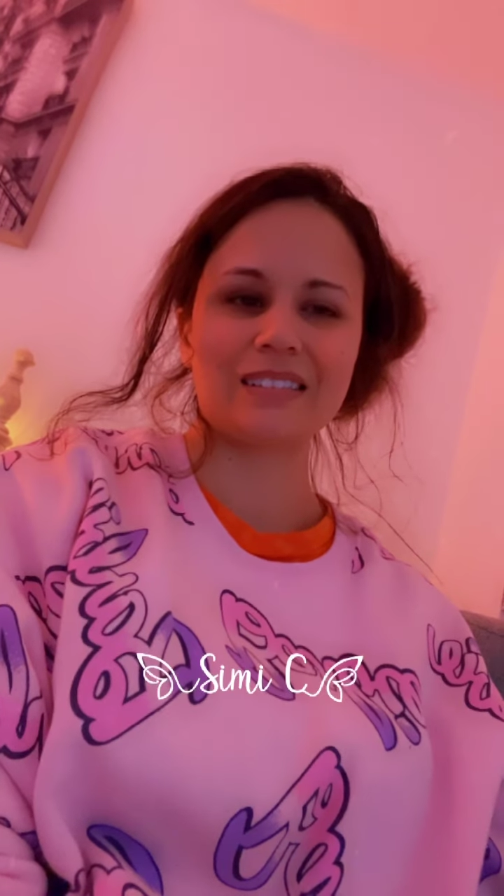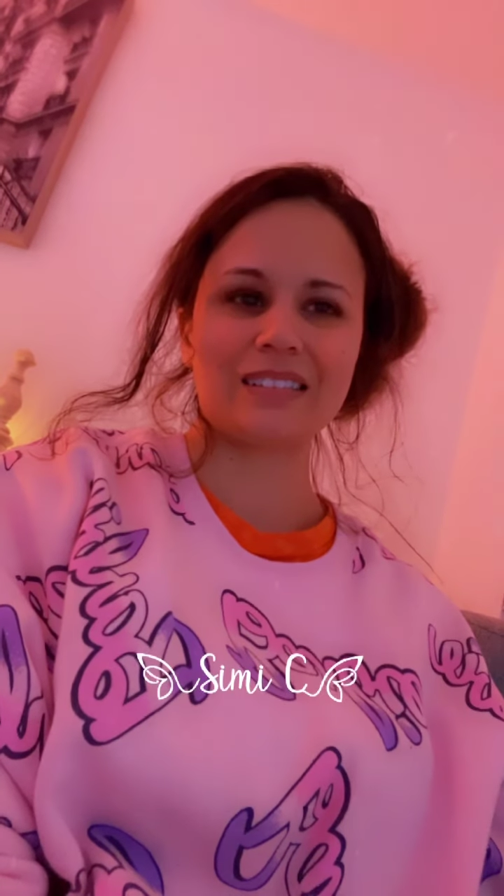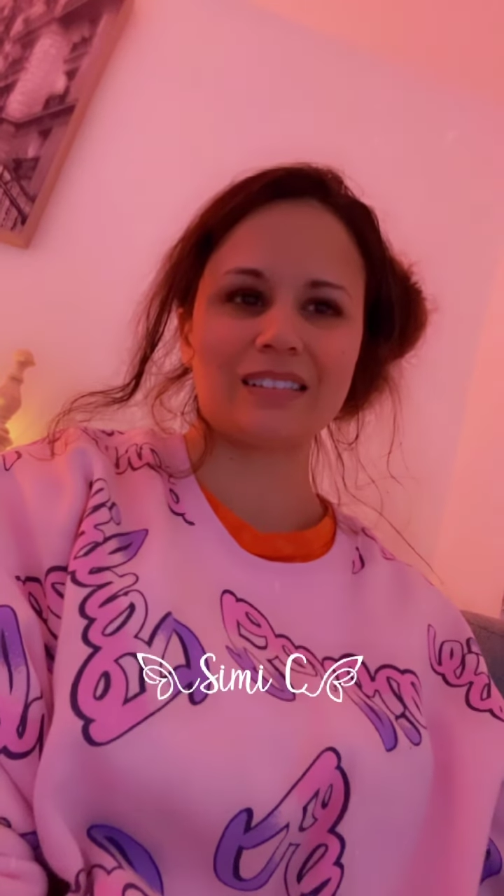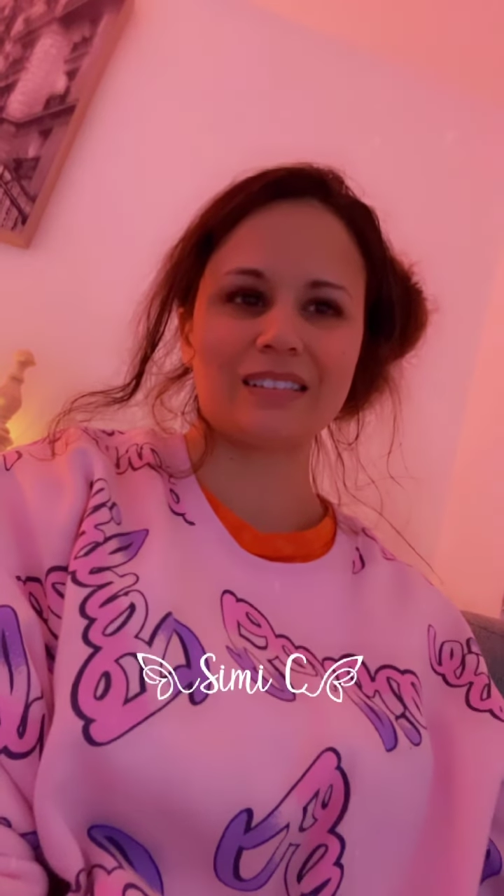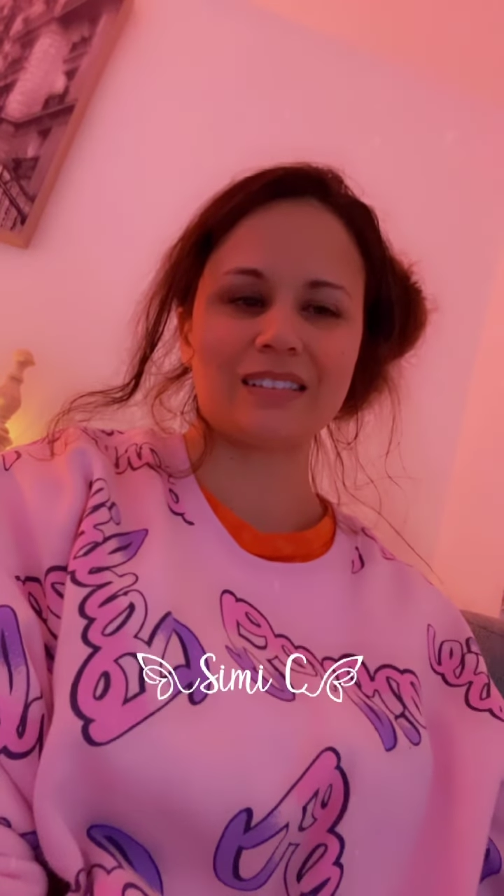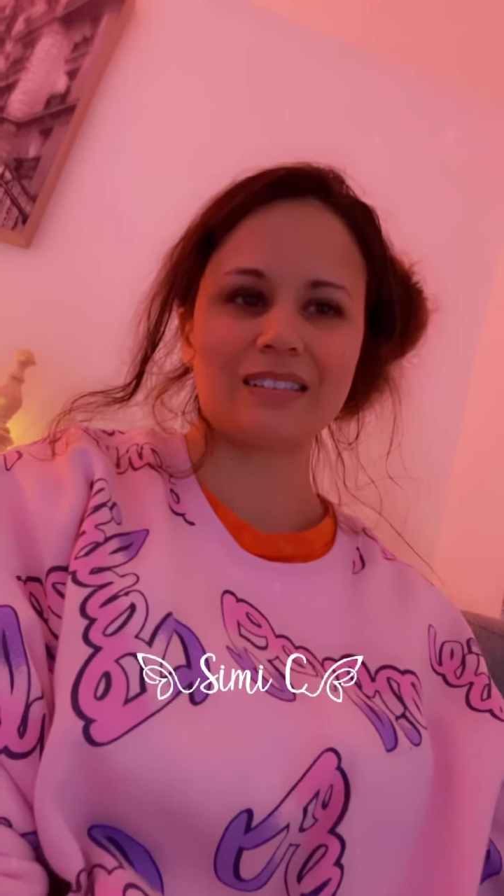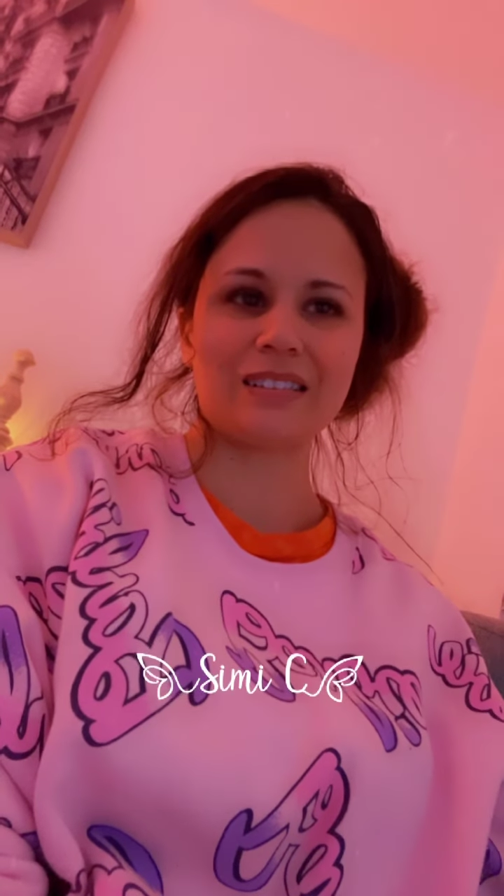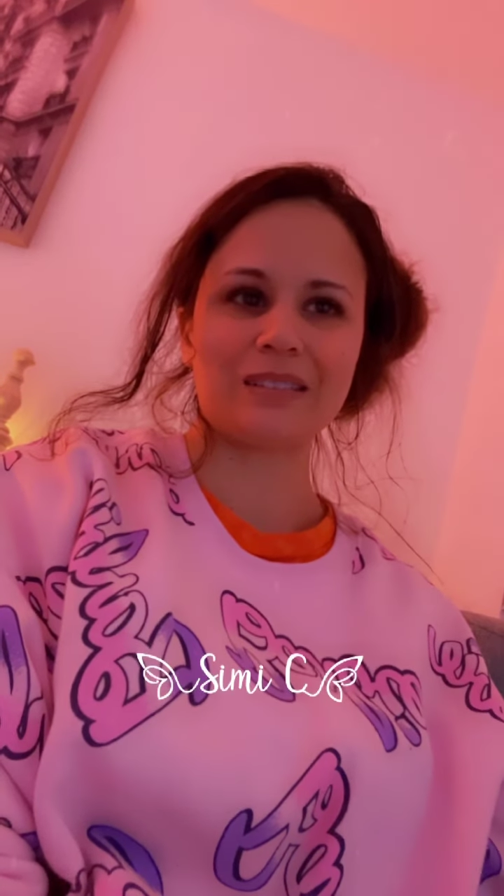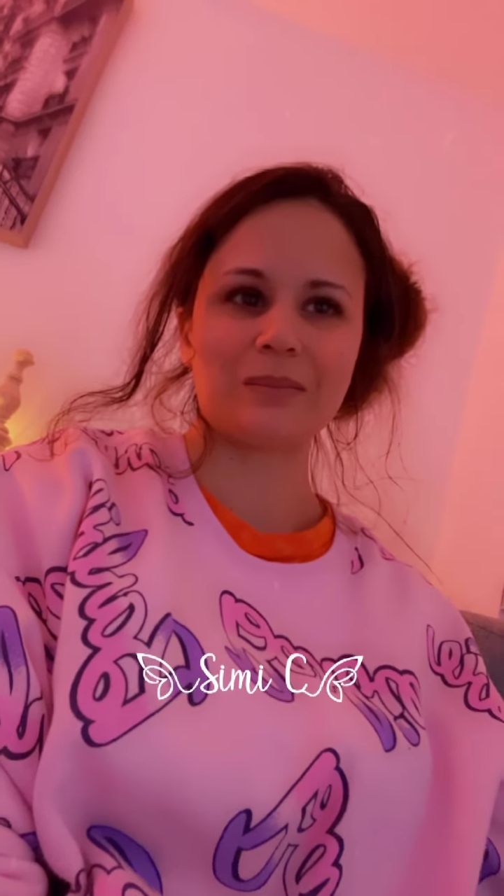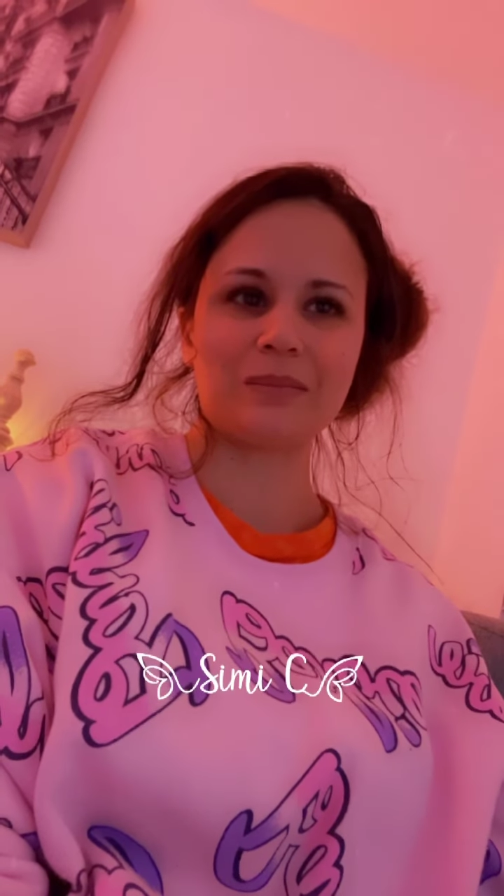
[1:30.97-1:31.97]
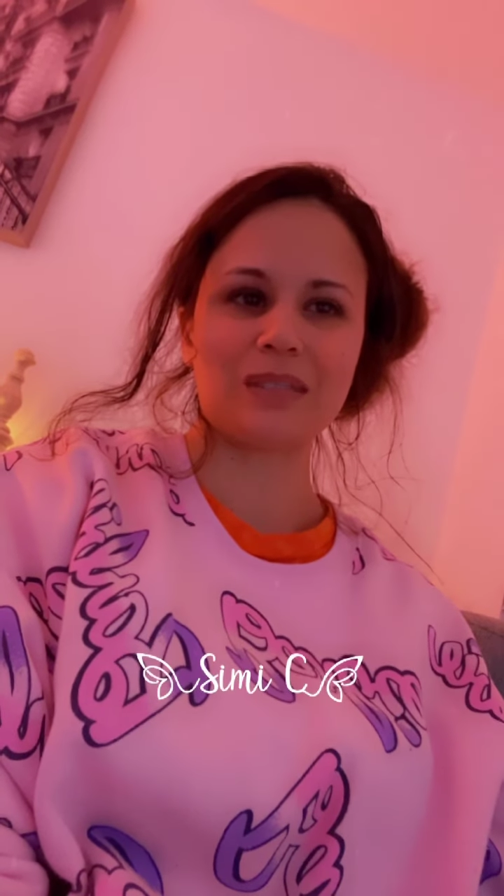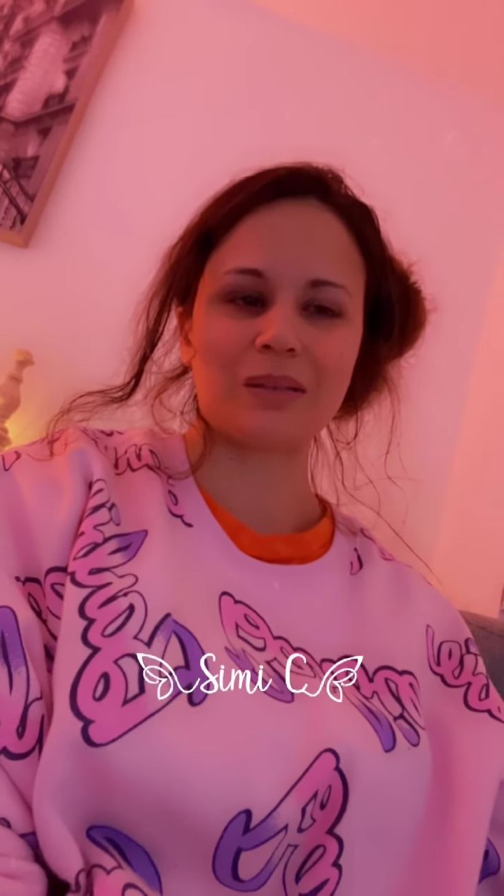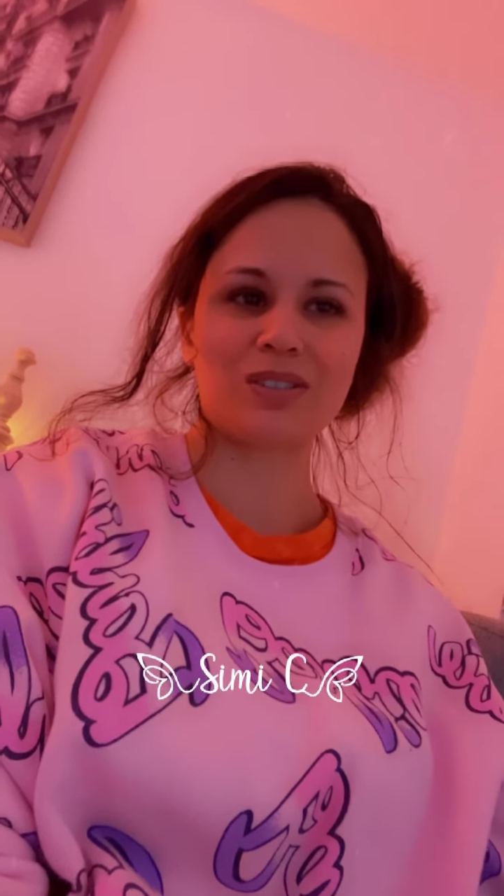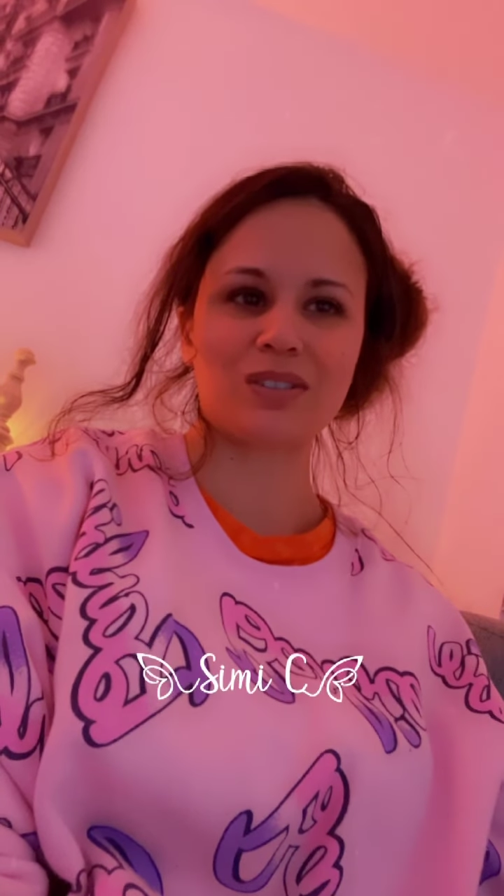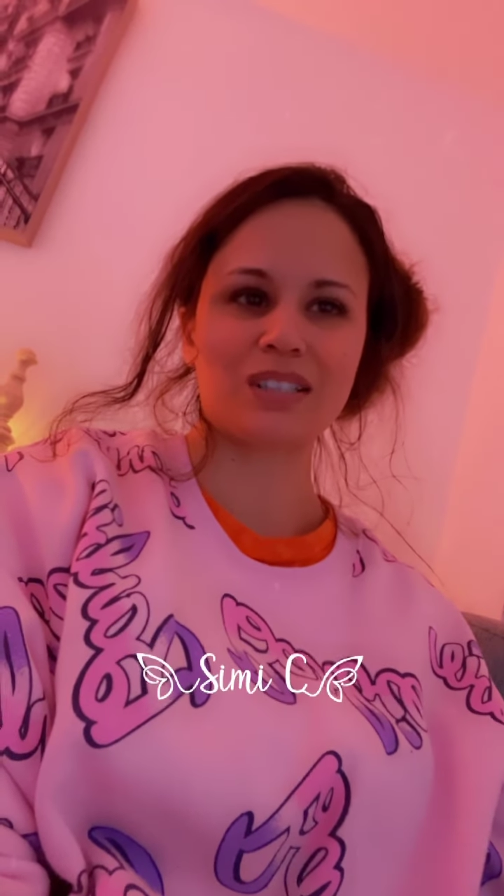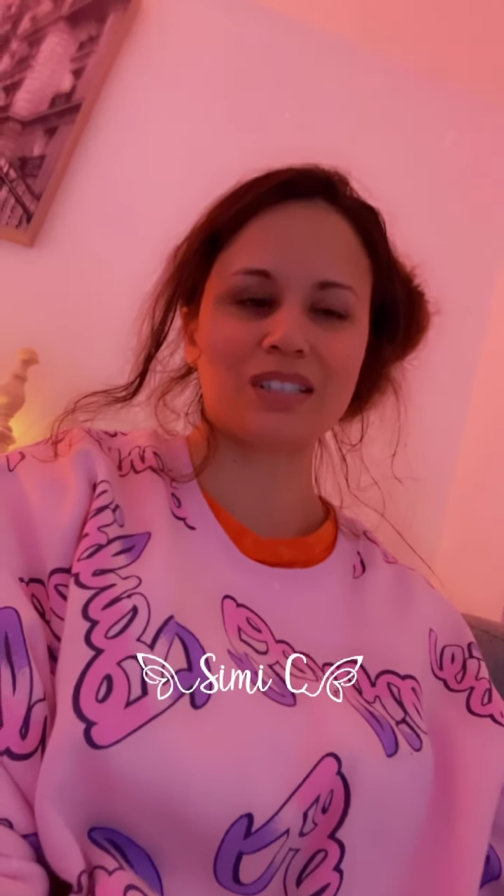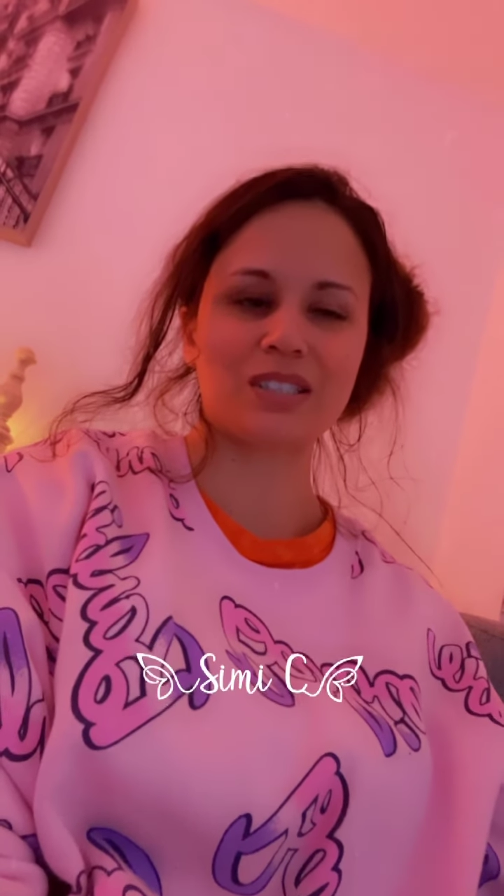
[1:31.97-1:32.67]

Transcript: and um, i mean sucking a